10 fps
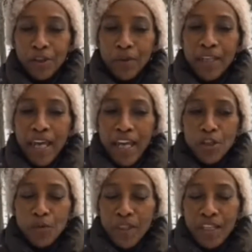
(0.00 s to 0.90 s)
to
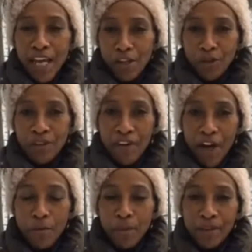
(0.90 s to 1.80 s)
engage with the natural
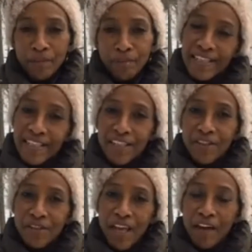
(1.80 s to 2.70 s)
environment. The
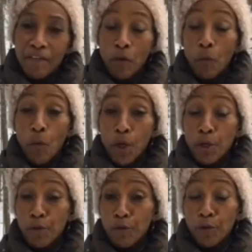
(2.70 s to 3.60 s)
sisters have a
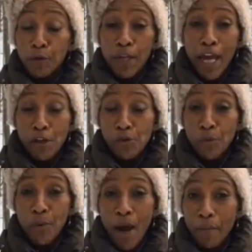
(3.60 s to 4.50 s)
wonderful natural
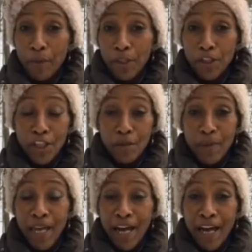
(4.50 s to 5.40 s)
property just
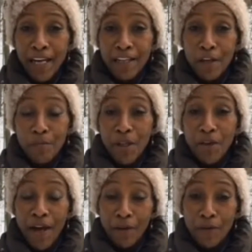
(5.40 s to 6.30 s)
behind their mother
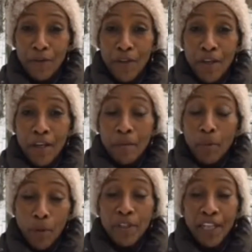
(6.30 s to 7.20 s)
house,
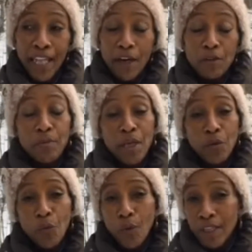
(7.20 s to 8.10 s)
Bow in the Clouds
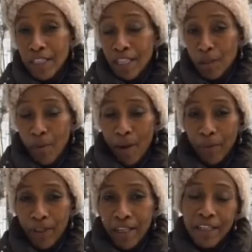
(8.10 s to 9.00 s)
being one such
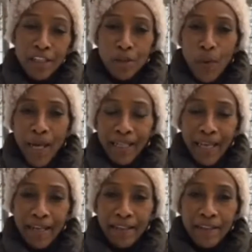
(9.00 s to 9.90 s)
property, and it's a
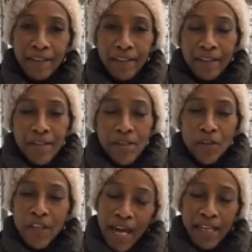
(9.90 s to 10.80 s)
wetland. So
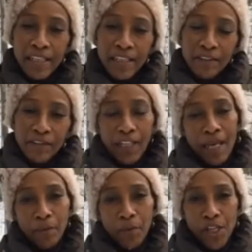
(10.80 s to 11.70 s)
the idea of
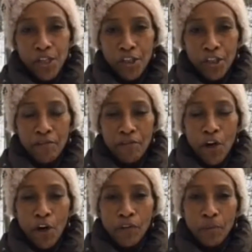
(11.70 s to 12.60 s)
collaboration
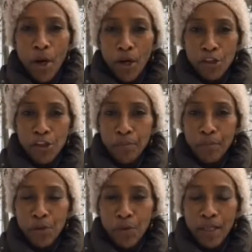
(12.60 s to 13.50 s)
involved a partnership
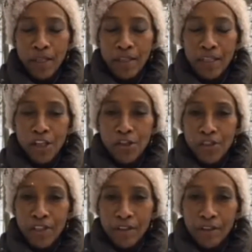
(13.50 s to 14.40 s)
between the Nature
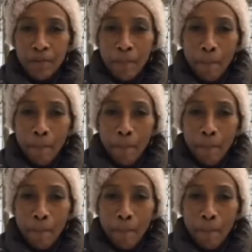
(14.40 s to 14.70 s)
Center